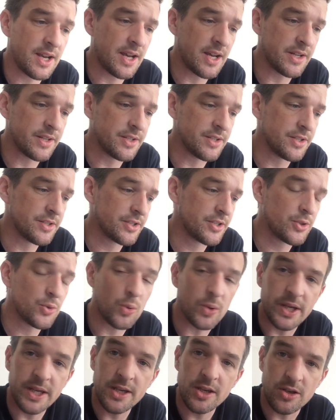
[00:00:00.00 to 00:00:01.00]
and
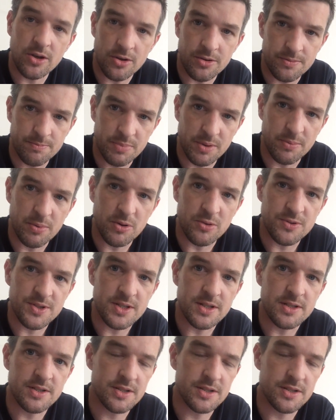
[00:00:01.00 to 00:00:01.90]
tweak your proposal